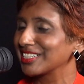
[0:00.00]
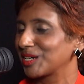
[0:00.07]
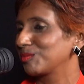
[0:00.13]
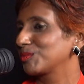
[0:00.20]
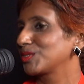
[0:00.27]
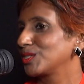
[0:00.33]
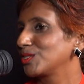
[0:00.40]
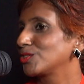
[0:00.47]

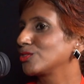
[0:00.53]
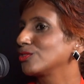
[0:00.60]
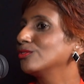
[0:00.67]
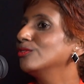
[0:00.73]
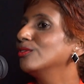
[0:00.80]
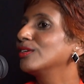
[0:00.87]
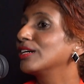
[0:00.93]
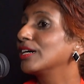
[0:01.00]
comes in to
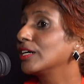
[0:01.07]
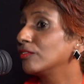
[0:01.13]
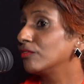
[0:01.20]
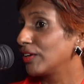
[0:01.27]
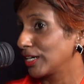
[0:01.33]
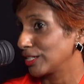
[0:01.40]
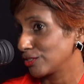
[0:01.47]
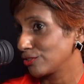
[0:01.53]

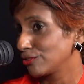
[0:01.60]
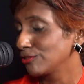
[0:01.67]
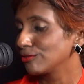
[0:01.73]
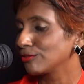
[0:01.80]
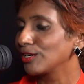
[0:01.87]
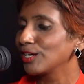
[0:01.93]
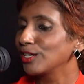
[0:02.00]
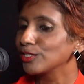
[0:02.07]
advise you.
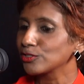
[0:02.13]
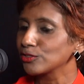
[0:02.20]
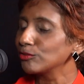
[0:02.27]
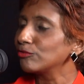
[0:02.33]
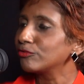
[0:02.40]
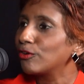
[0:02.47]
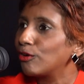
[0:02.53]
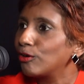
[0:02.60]
So
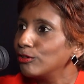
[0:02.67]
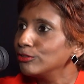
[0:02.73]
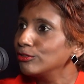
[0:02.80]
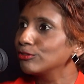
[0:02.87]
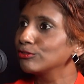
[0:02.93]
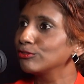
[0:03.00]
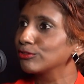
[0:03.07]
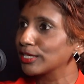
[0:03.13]
for all you
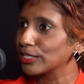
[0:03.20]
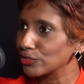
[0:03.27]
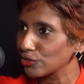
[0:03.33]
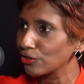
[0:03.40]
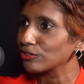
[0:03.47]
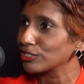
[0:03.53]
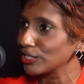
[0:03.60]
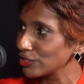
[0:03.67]
know, you can
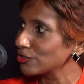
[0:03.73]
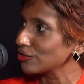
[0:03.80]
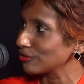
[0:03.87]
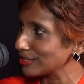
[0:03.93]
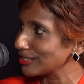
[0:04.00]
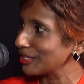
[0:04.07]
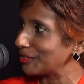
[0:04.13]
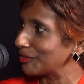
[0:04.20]
shortchange
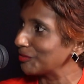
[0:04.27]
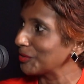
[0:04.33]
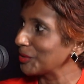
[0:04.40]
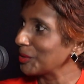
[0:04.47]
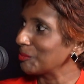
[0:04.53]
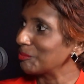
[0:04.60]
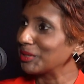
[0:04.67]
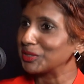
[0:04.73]
yourself
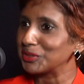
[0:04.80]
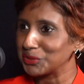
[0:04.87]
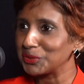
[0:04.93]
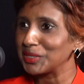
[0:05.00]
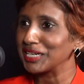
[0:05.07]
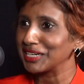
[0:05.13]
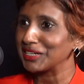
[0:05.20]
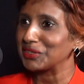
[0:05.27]
by
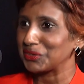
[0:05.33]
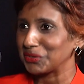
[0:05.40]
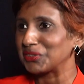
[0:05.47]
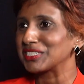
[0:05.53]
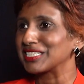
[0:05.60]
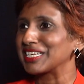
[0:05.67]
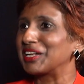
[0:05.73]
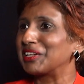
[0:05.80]
doing it
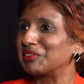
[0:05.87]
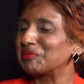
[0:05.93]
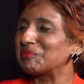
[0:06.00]
yourself.